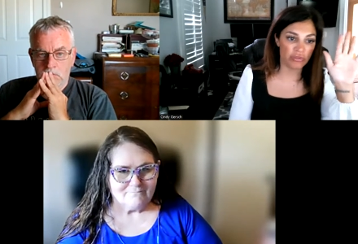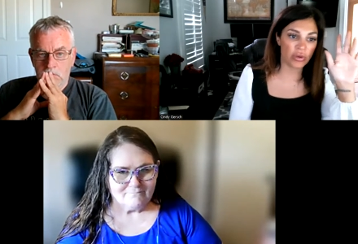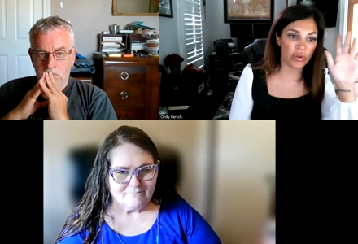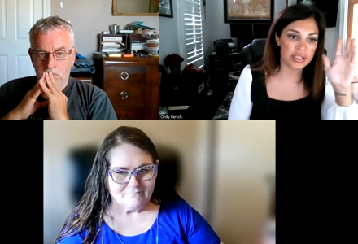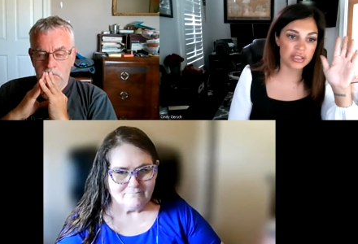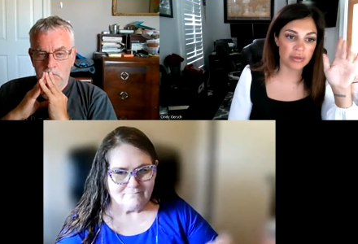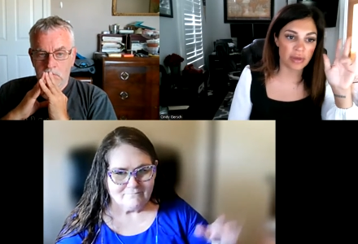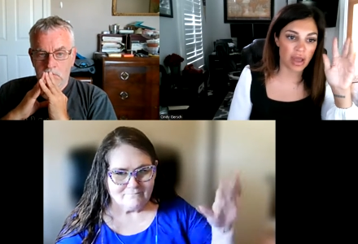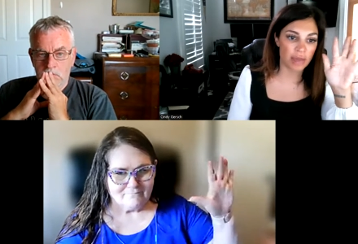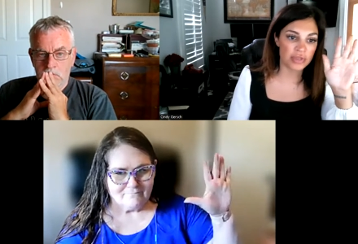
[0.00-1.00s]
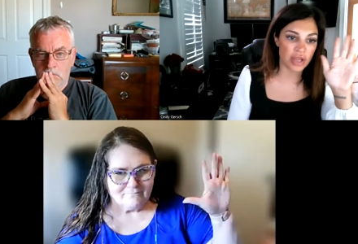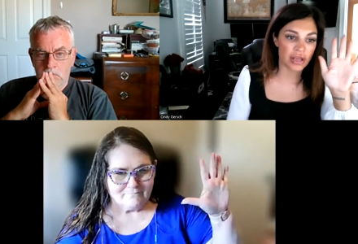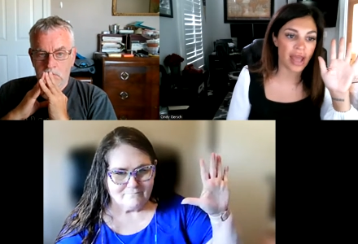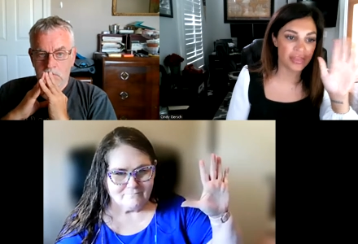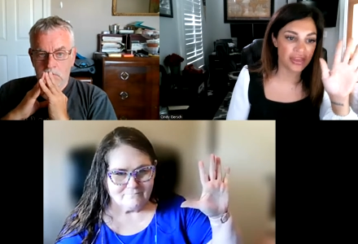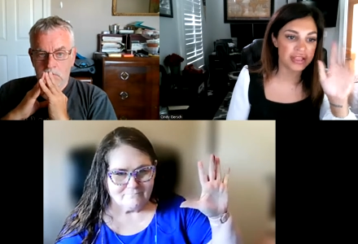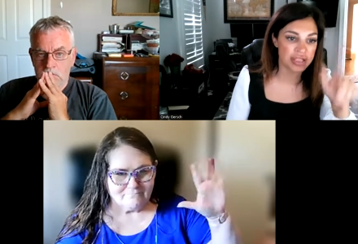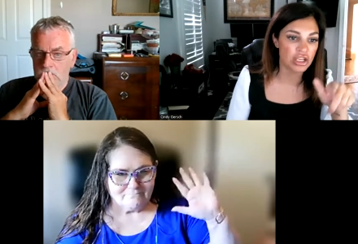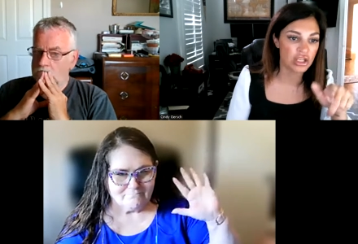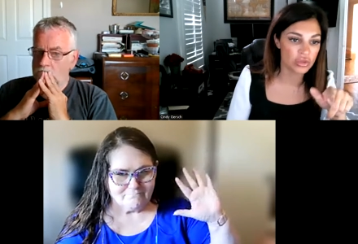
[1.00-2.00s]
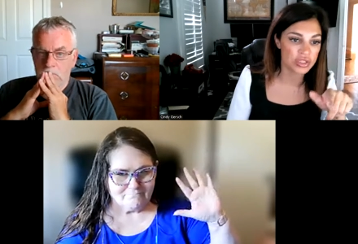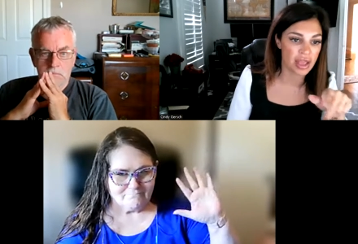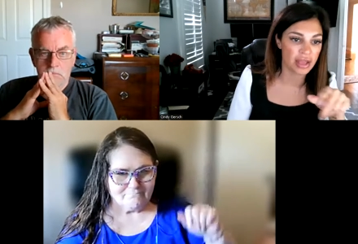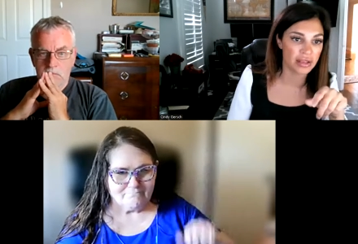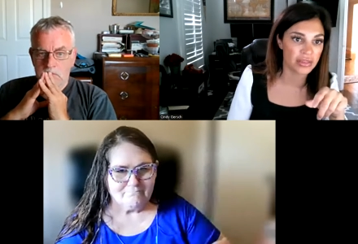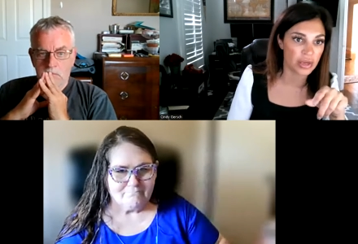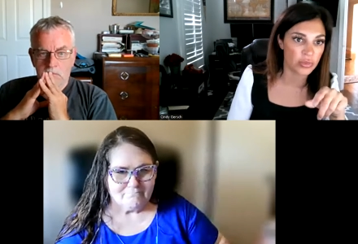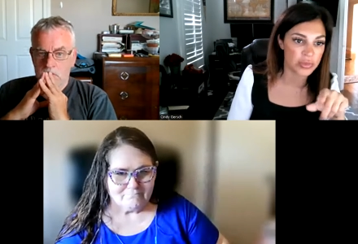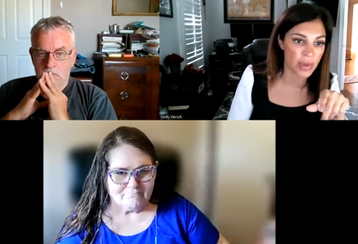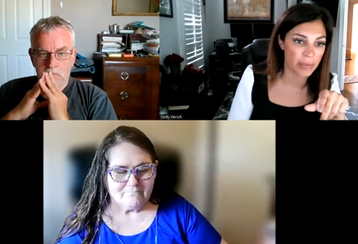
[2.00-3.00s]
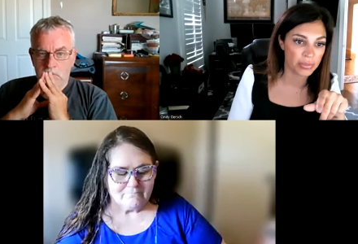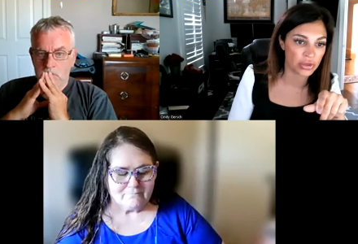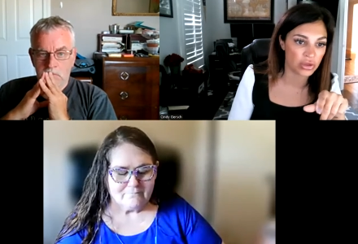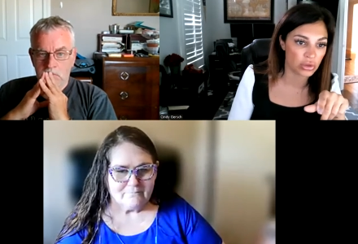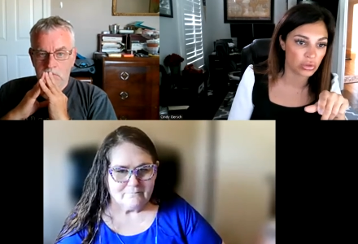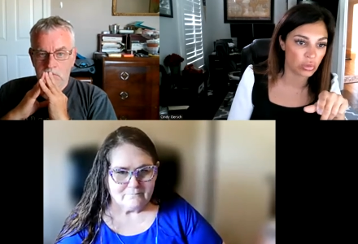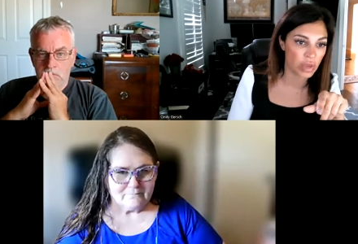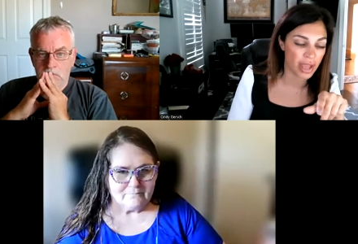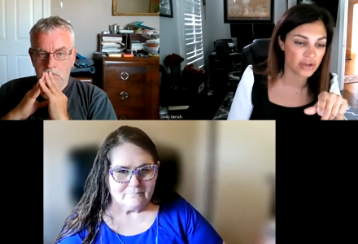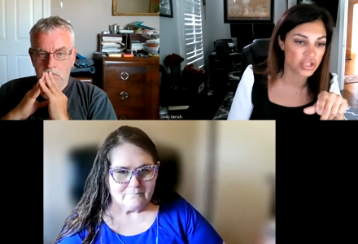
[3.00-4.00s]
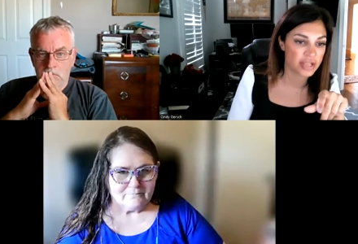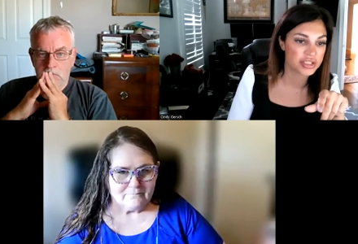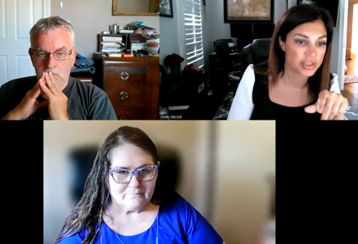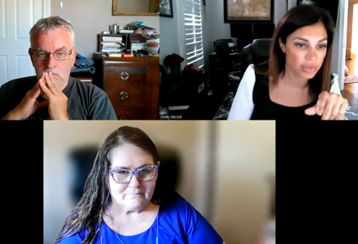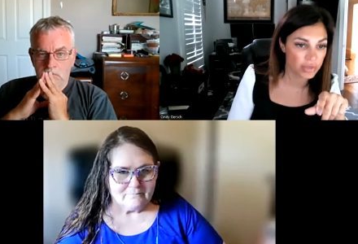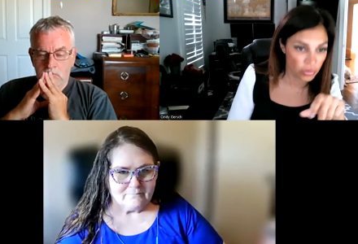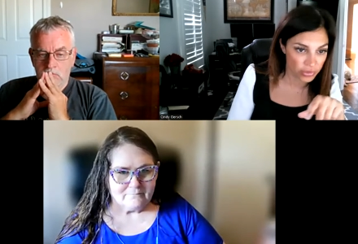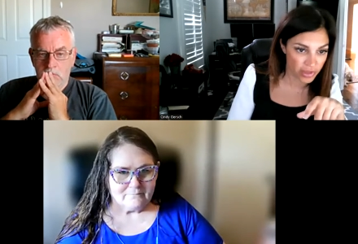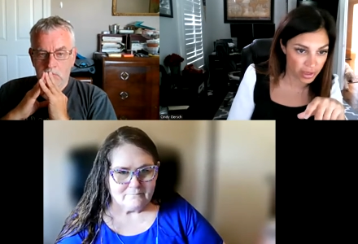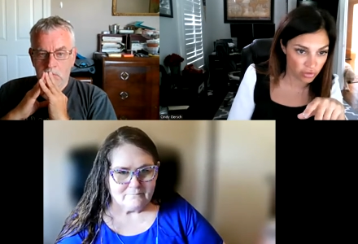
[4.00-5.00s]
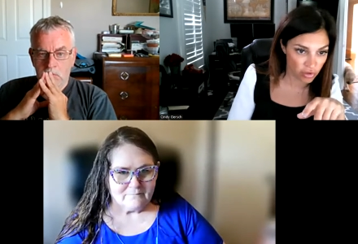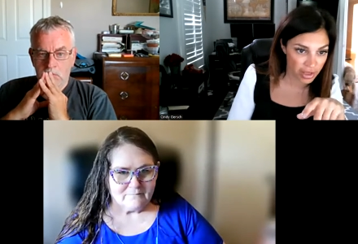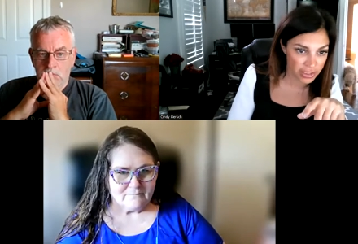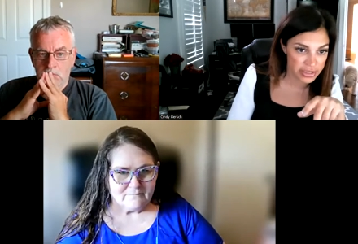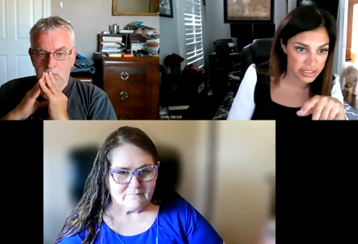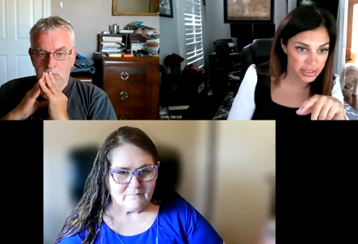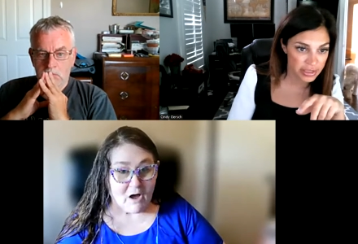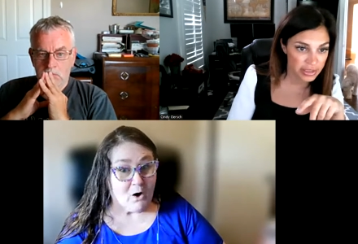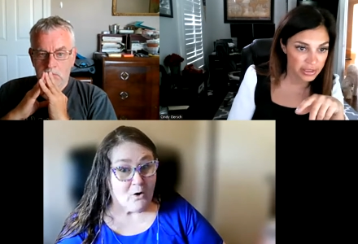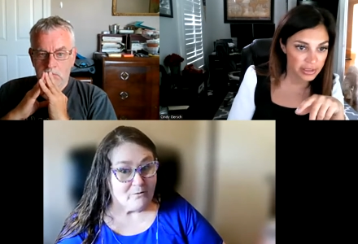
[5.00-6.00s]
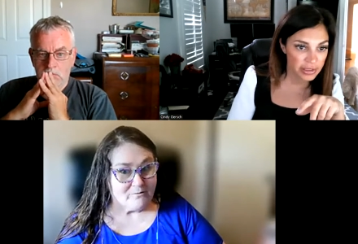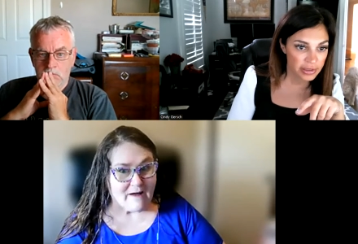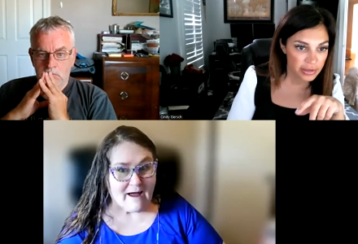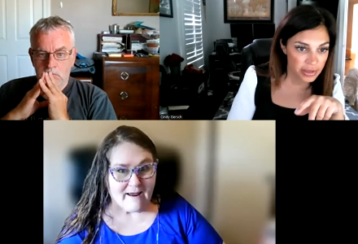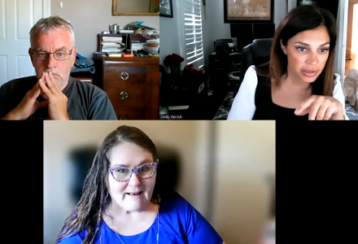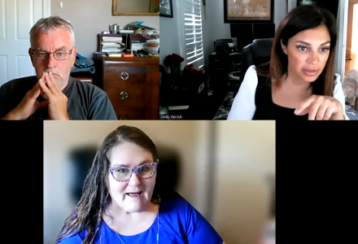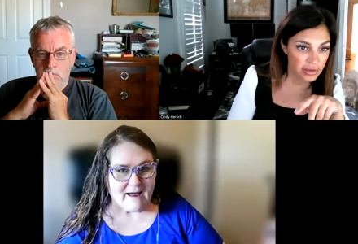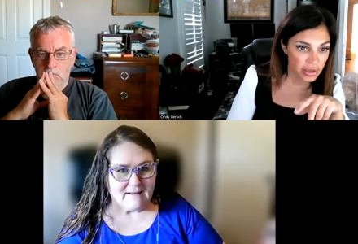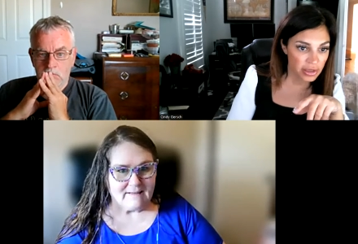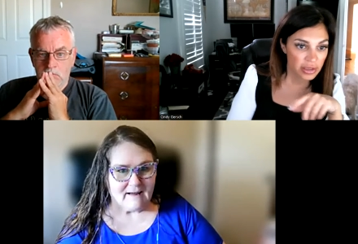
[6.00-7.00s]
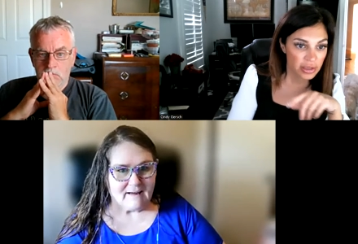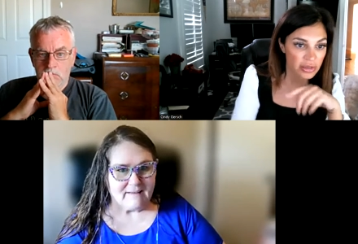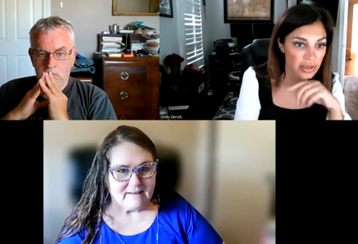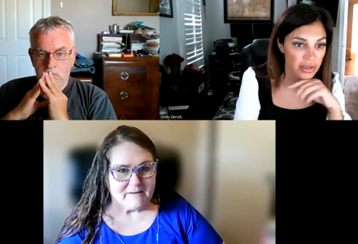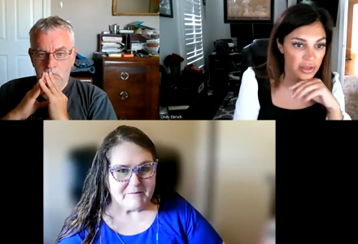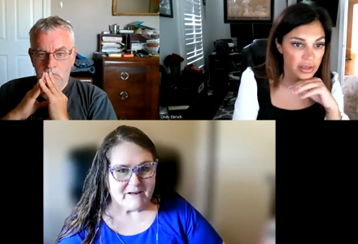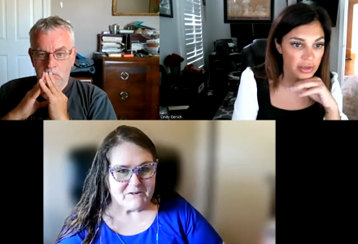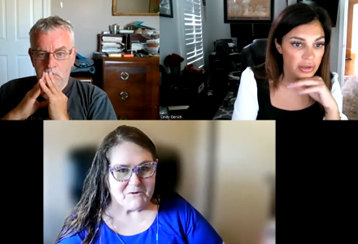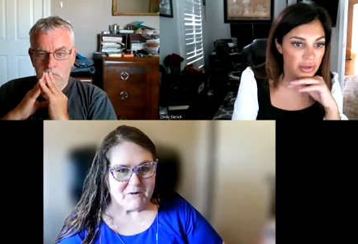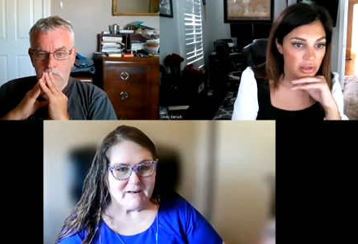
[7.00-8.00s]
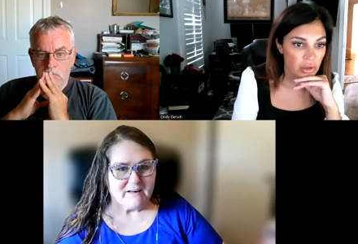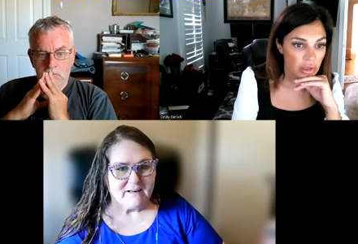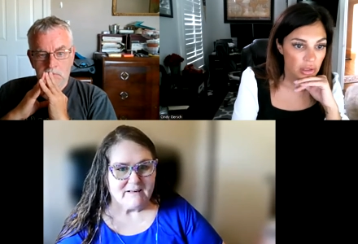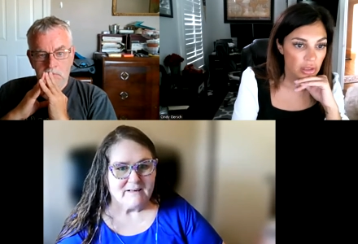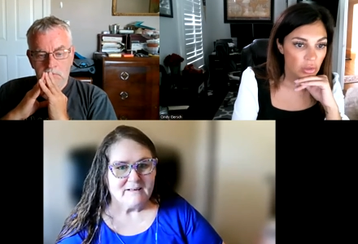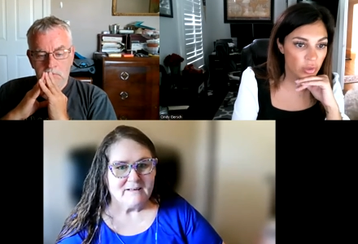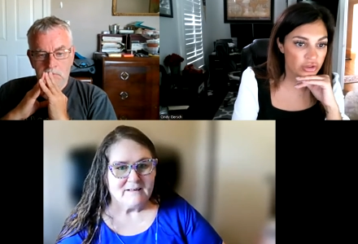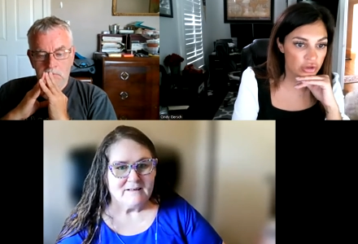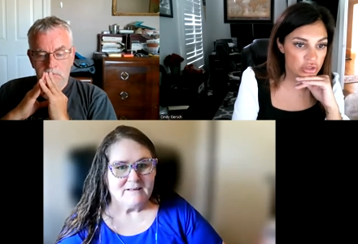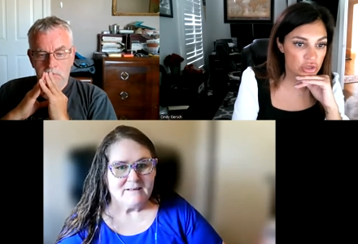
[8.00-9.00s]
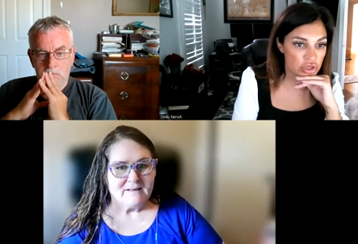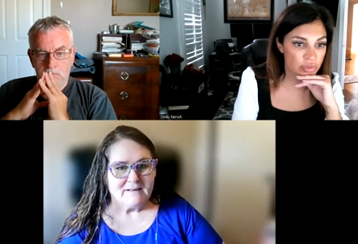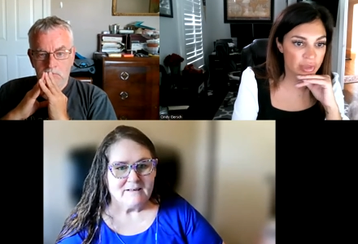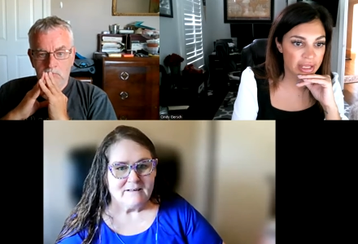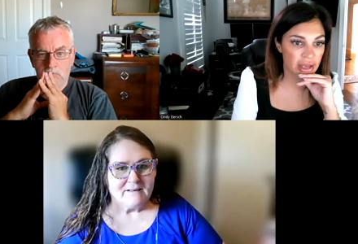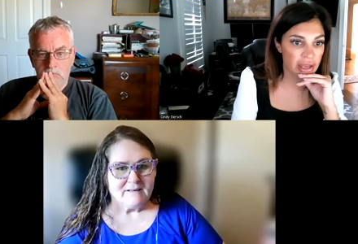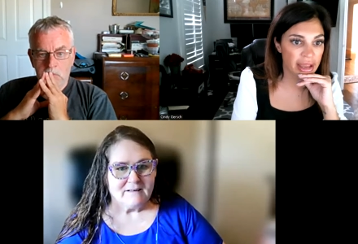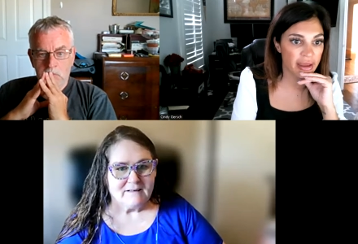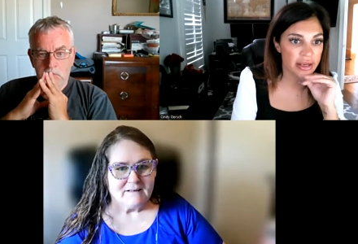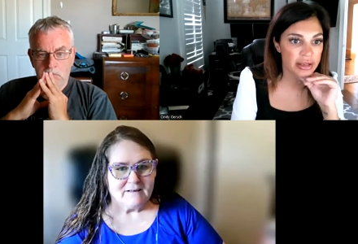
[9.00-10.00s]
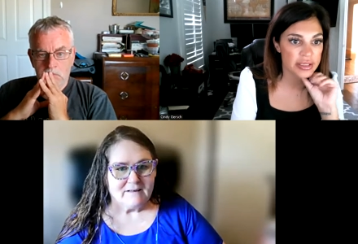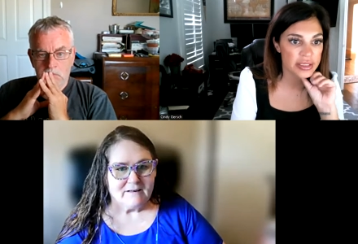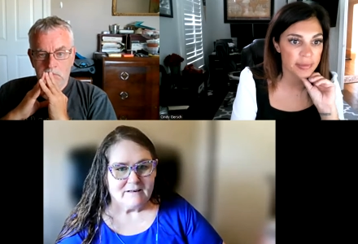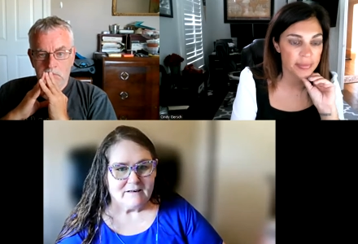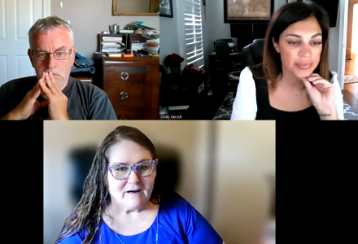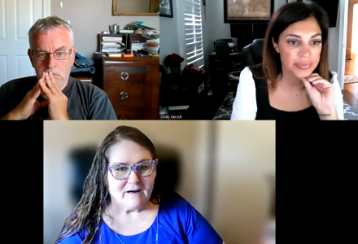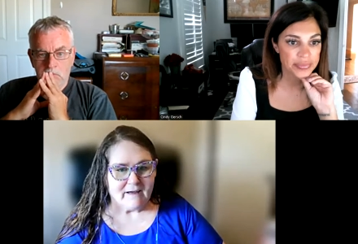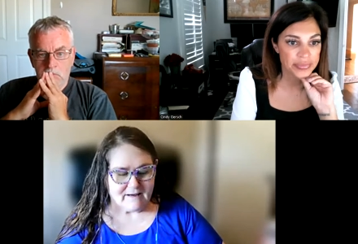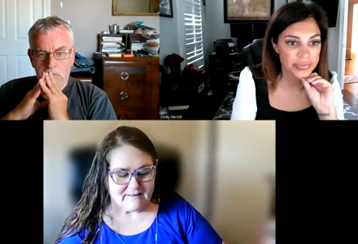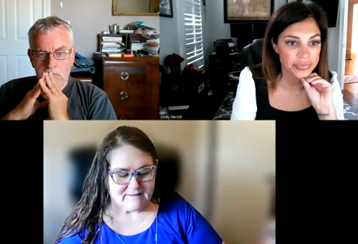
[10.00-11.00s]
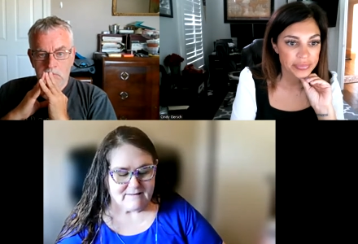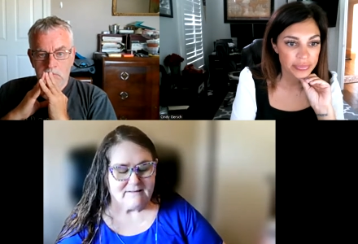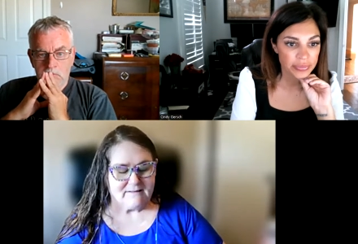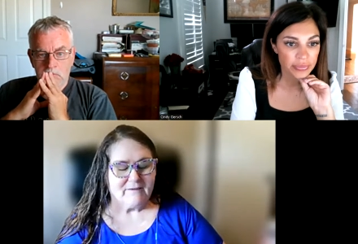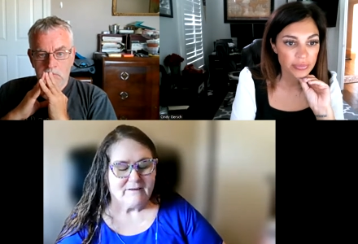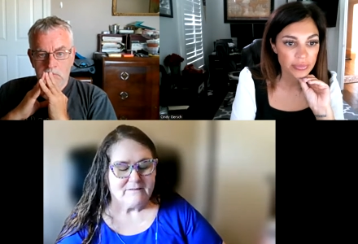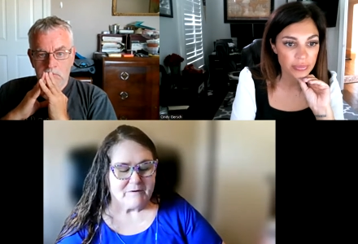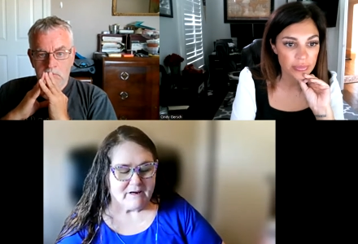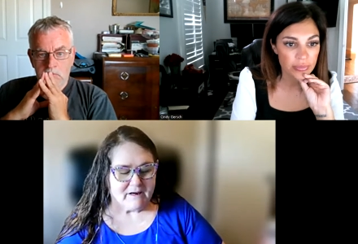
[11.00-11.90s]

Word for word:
Speaker 1: of you guys um, done? I think Cindy, you said that it was pop. You actually had some luck with it, correct?
Speaker 2: Oh, I had a lot of luck this past week
Speaker 1: with your social media ads.
Speaker 2: Yes Facebook